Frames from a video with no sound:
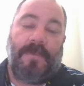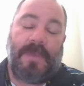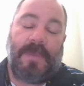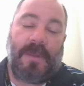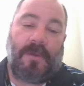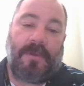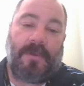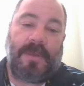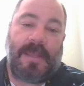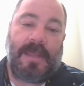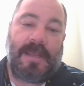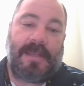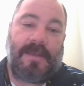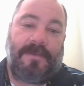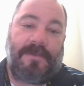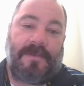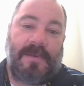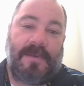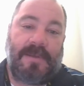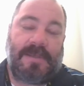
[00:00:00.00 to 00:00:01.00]
The only
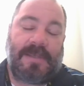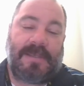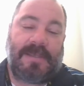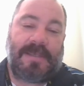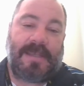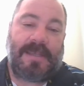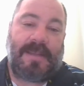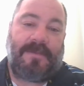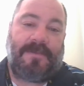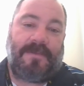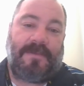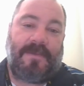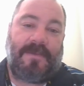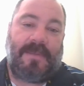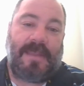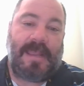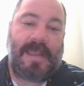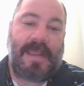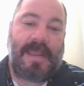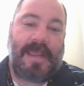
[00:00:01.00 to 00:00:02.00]
difference is if
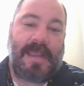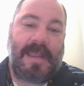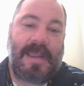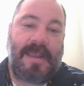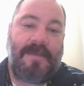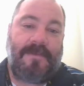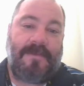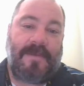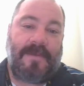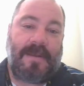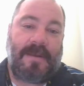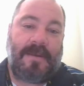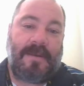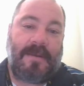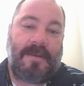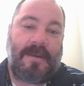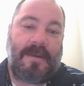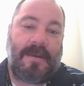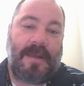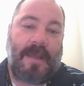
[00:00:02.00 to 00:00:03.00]
the
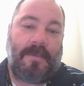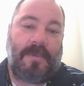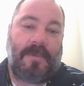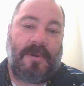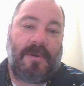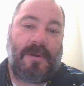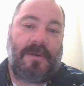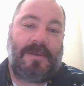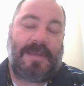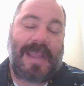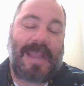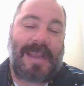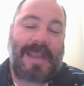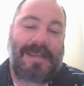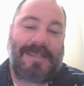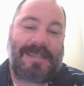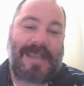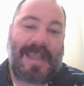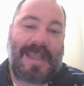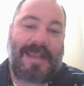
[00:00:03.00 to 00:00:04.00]
even numbered data
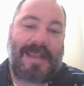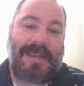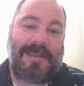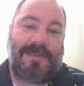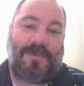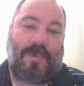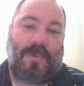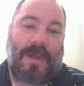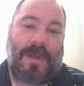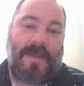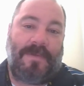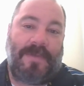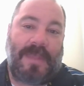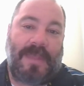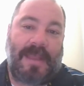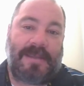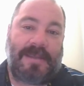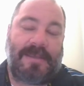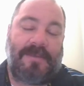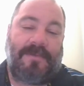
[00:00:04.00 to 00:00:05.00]
set is one
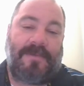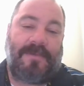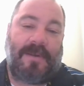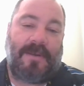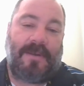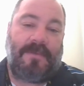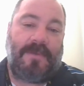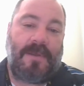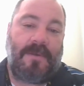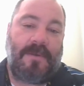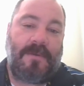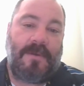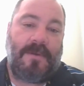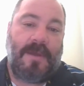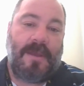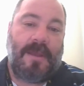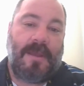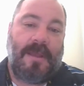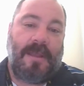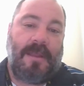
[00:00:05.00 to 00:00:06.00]
that's in front of you,
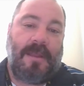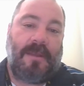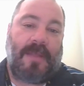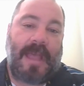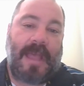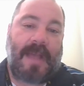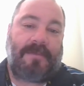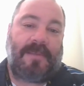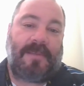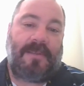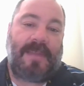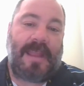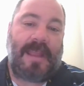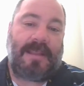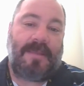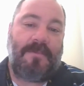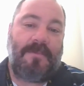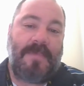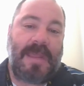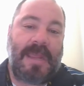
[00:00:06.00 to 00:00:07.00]
you'll have to take
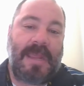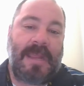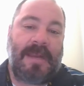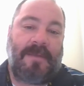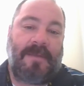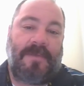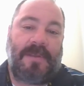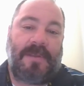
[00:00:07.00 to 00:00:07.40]
the mean of